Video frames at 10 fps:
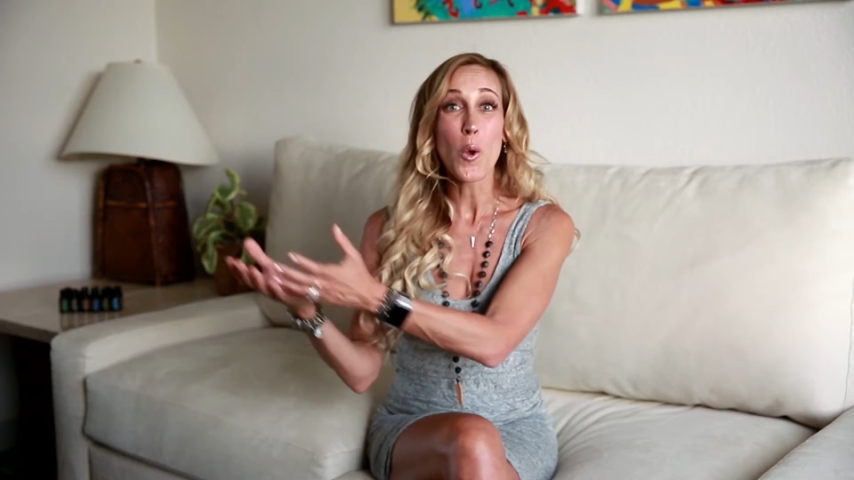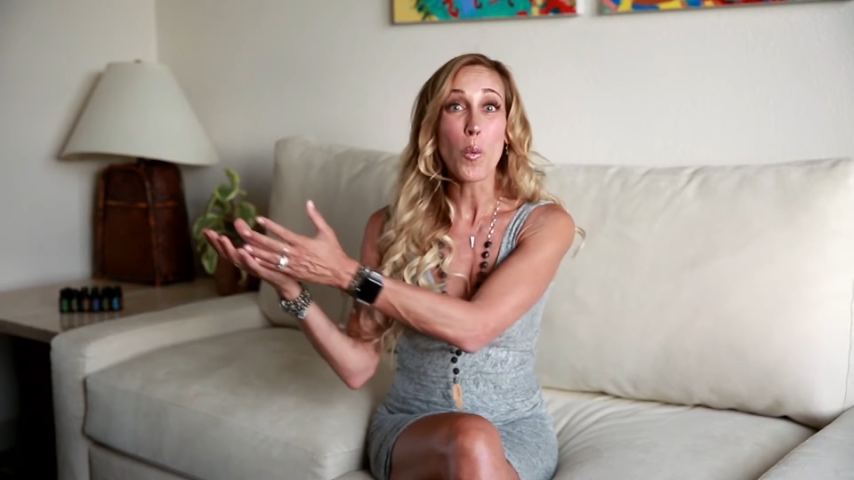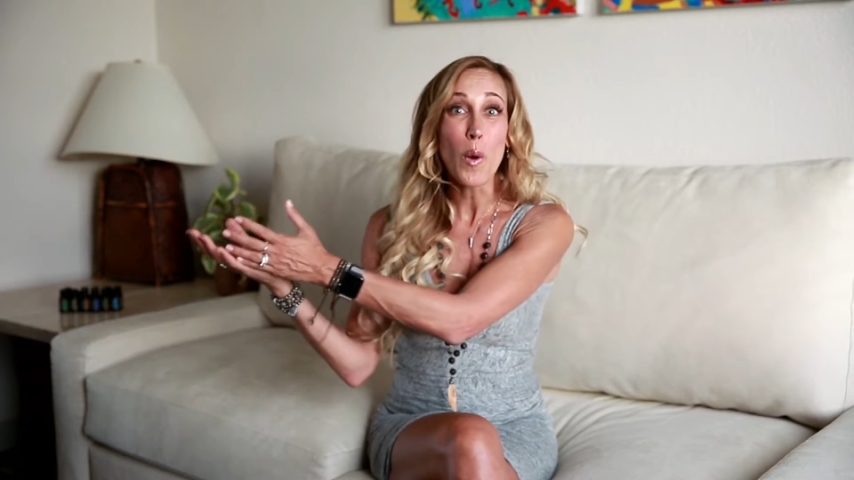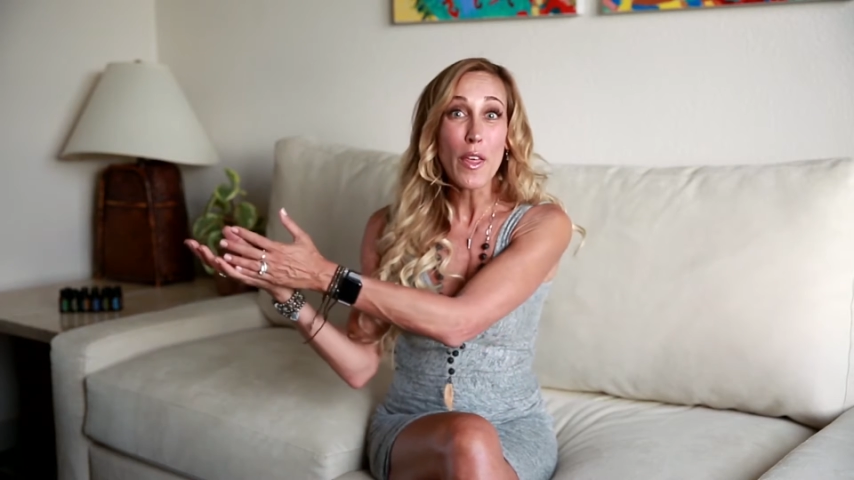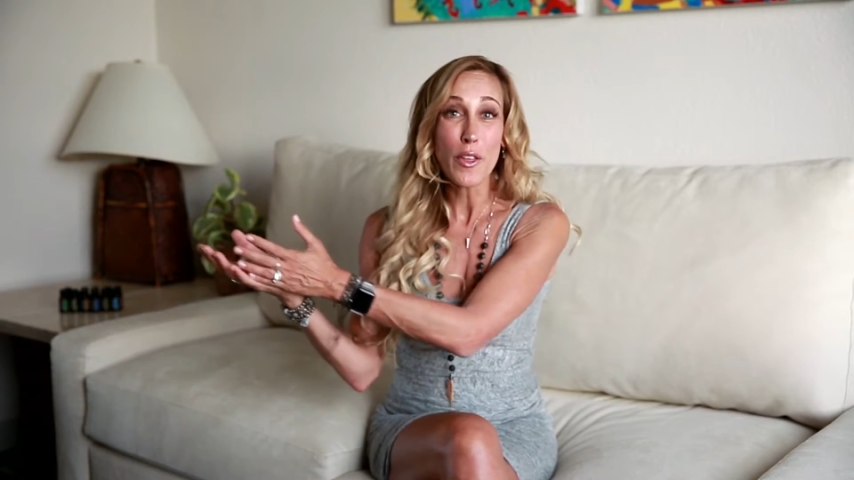
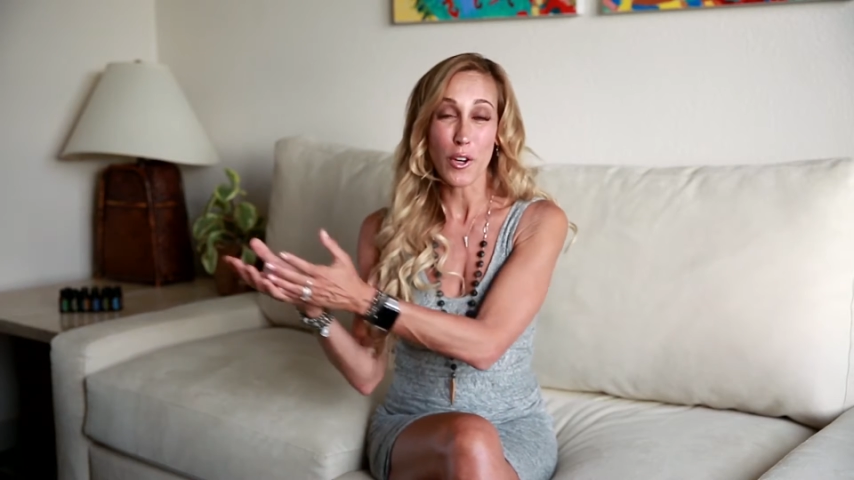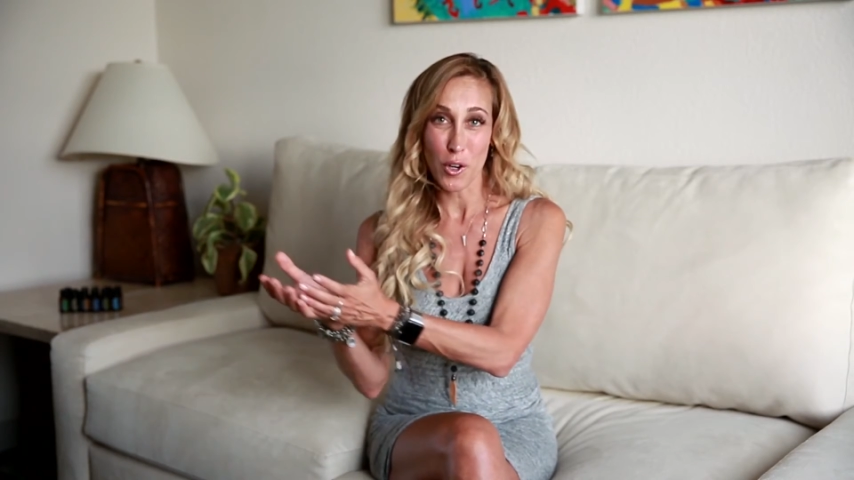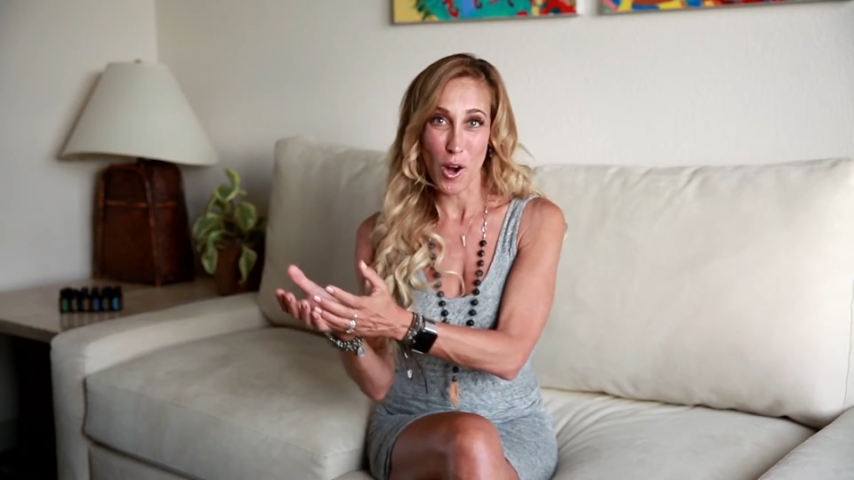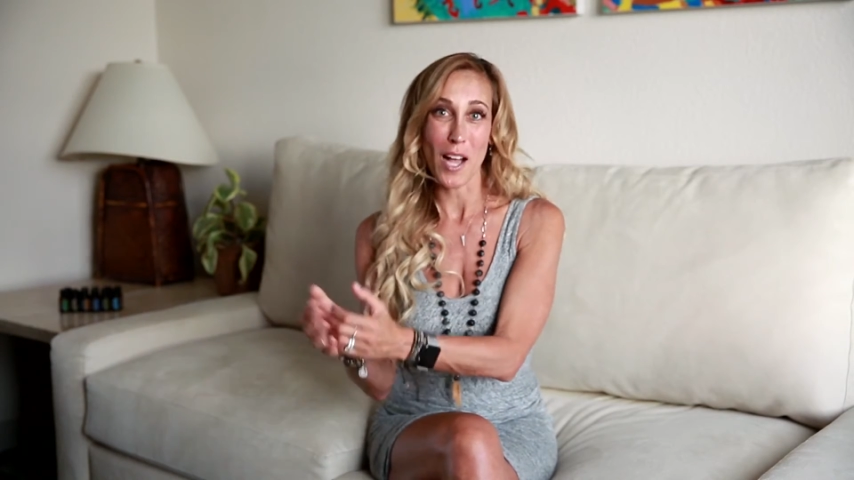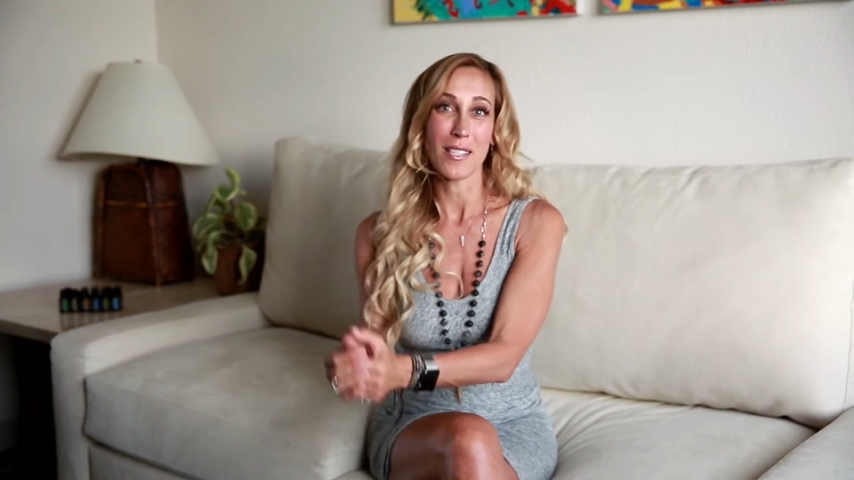with your
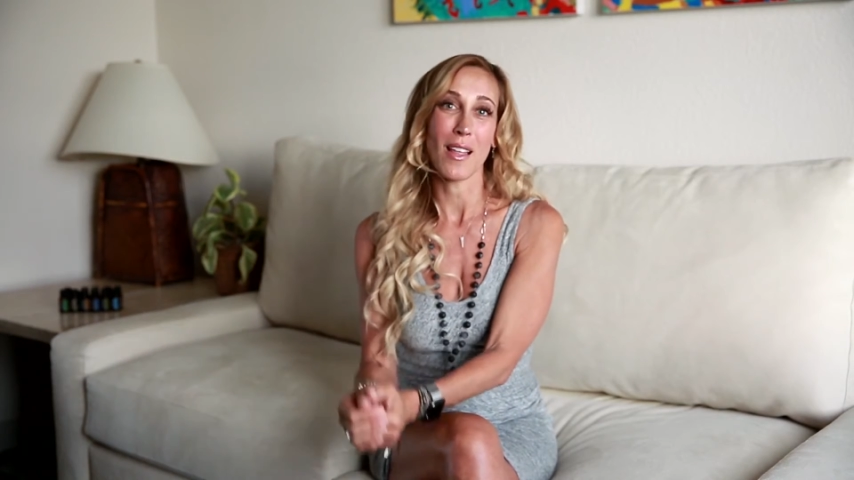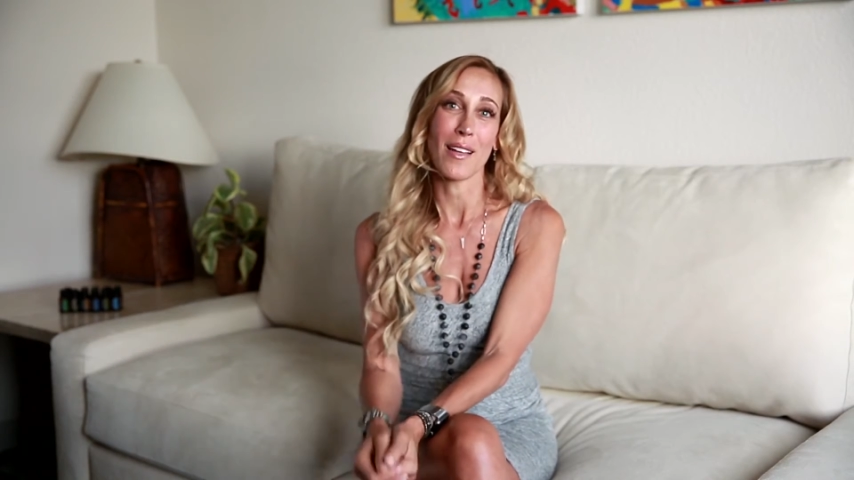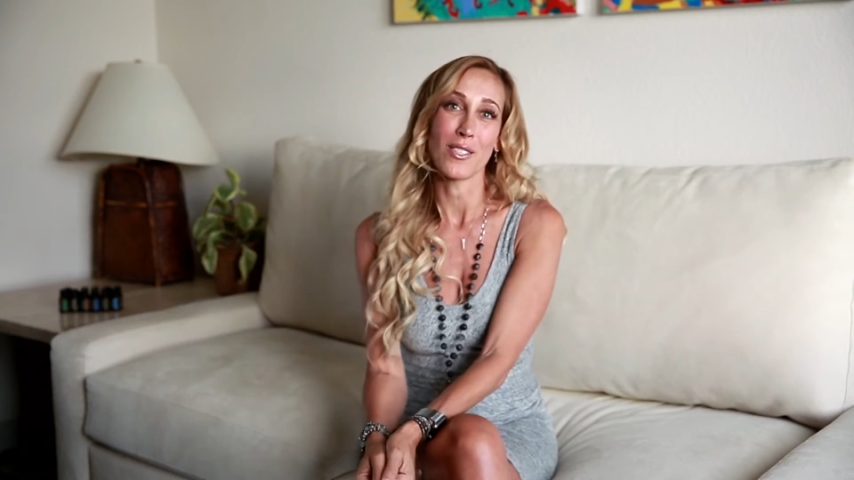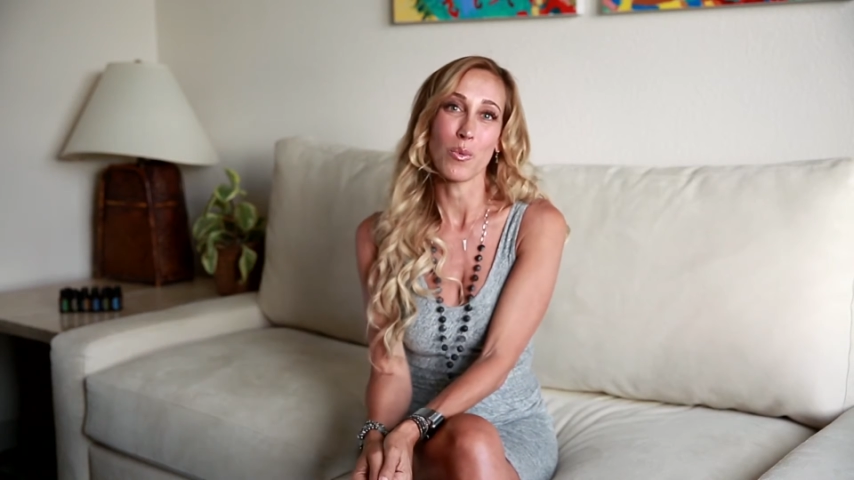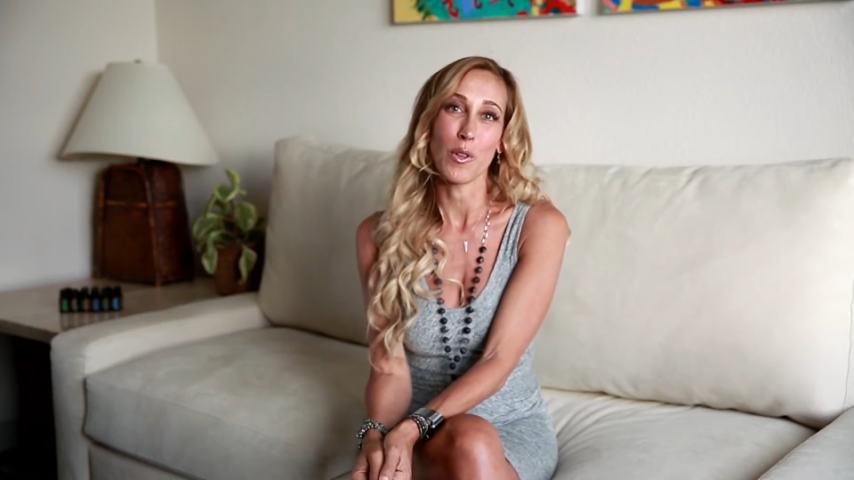cross
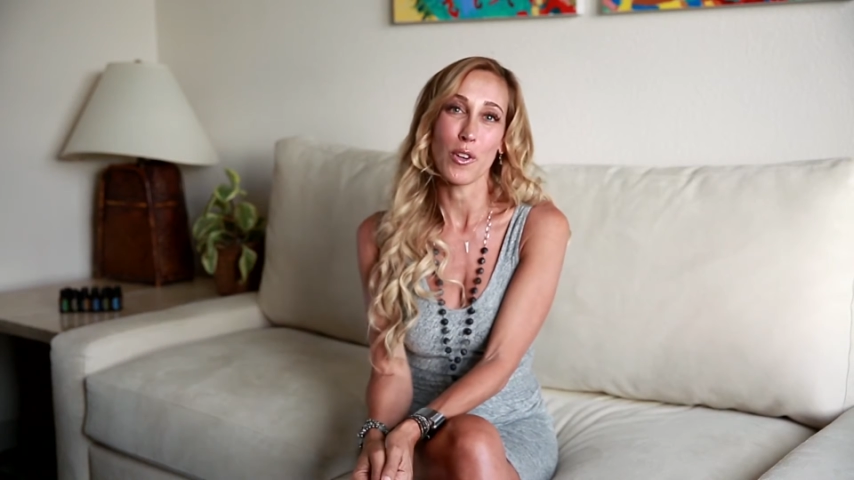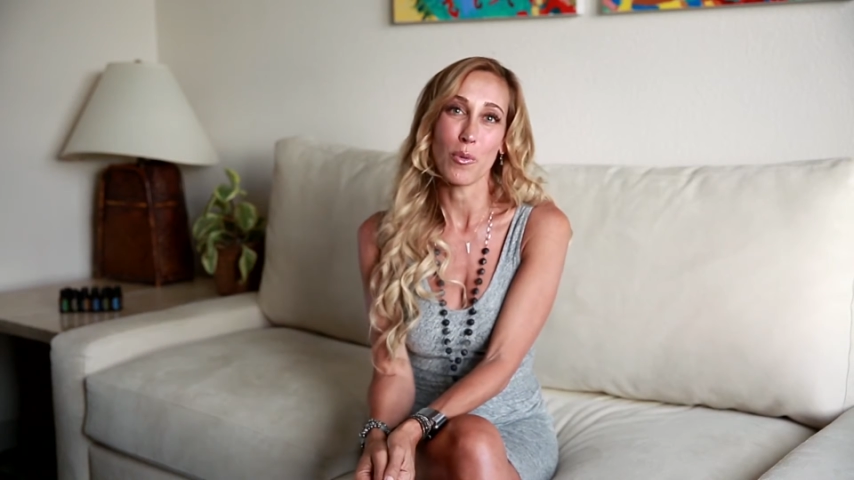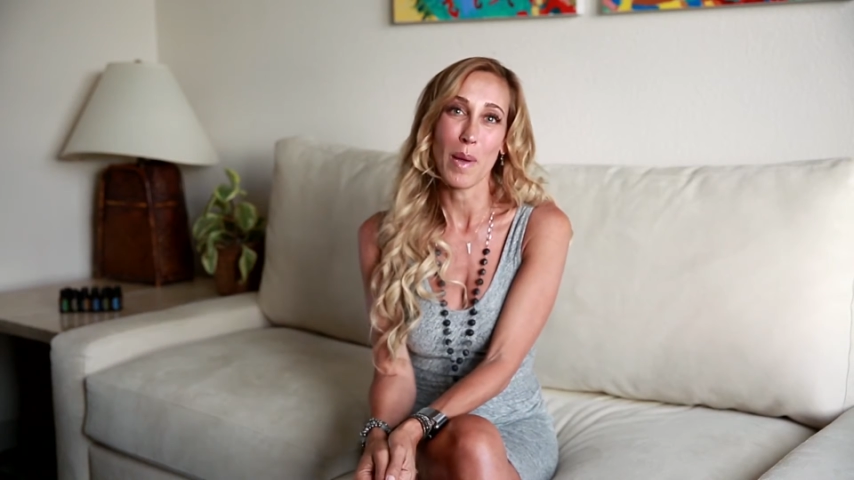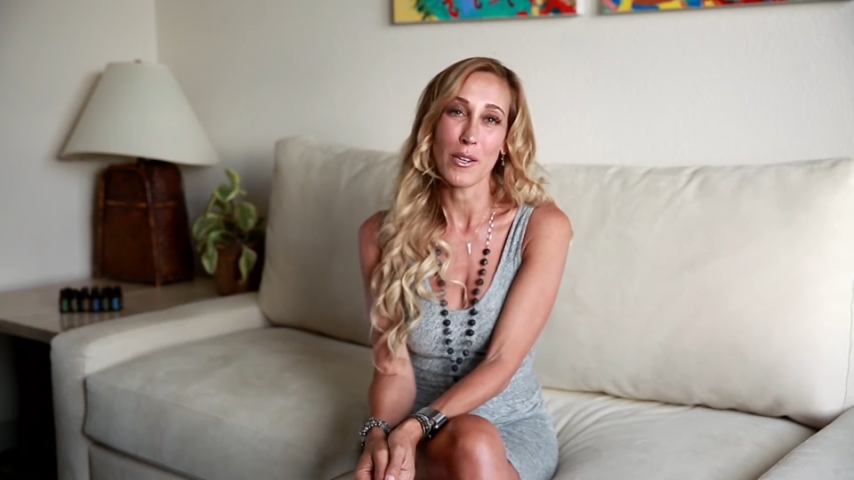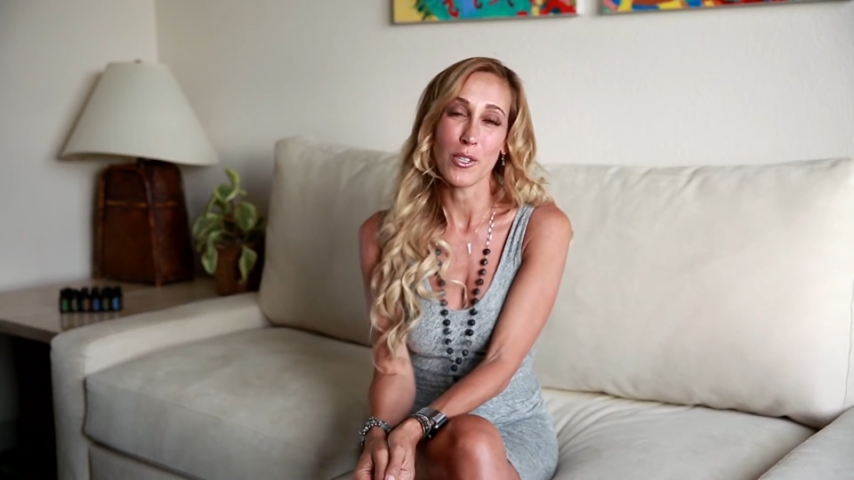lines and with your
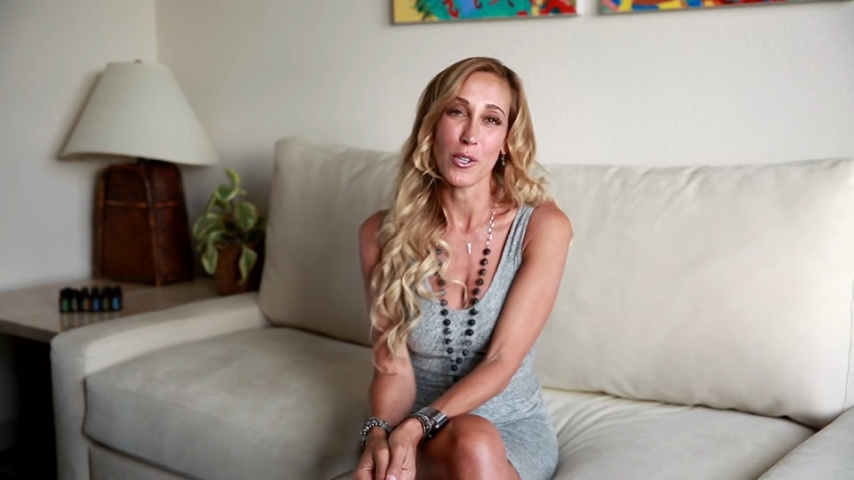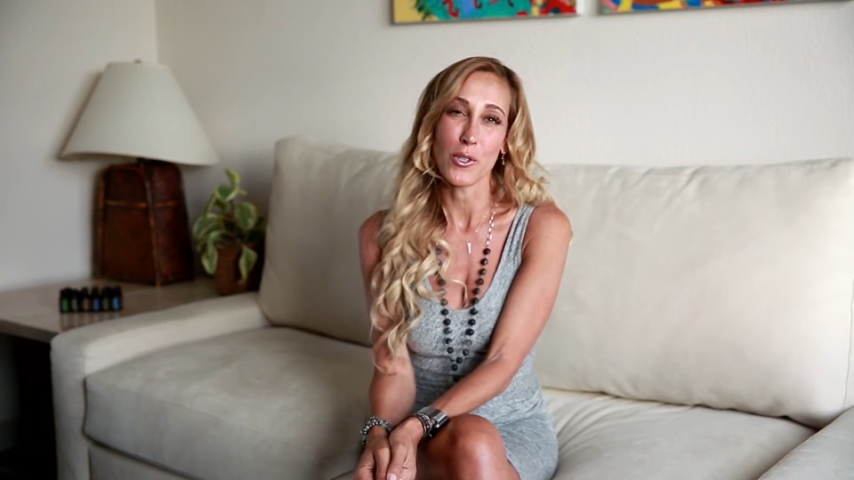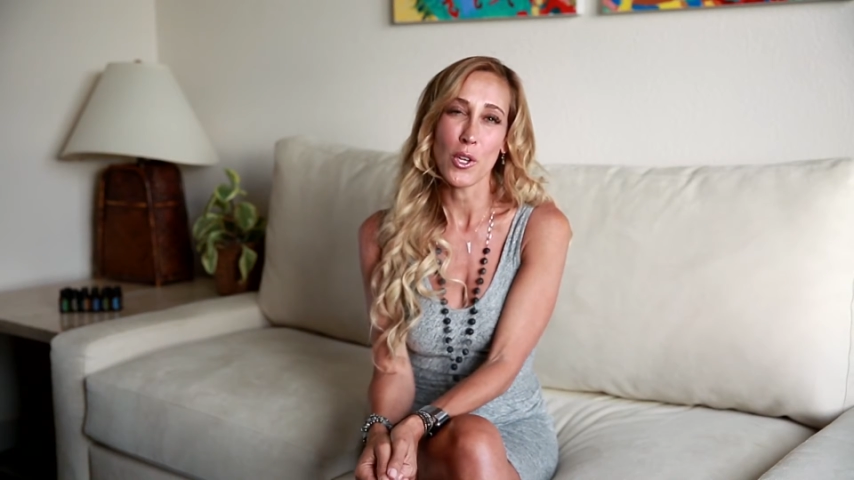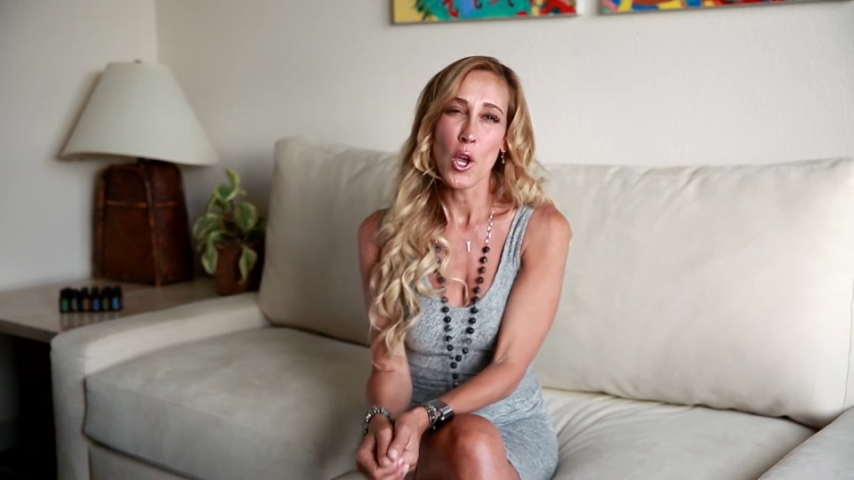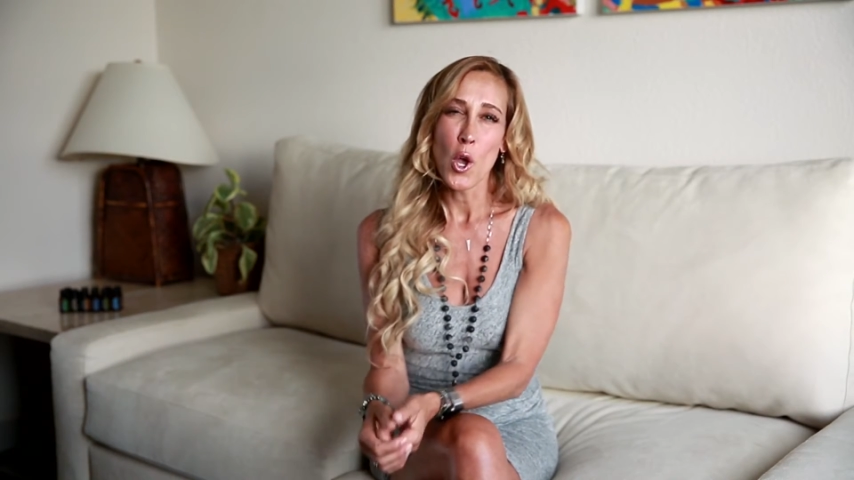mentors?